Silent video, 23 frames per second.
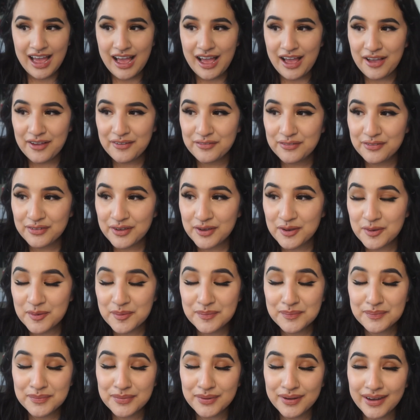I
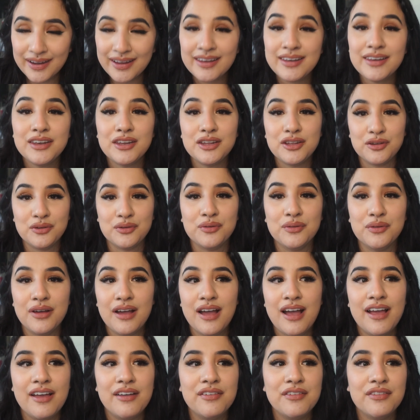felt brand new.
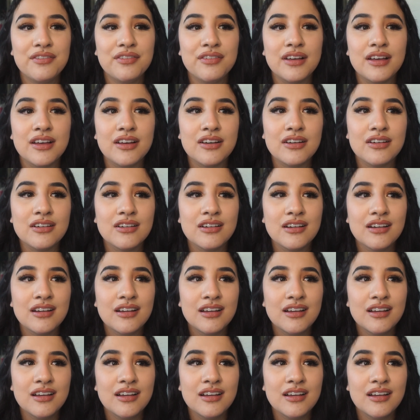I felt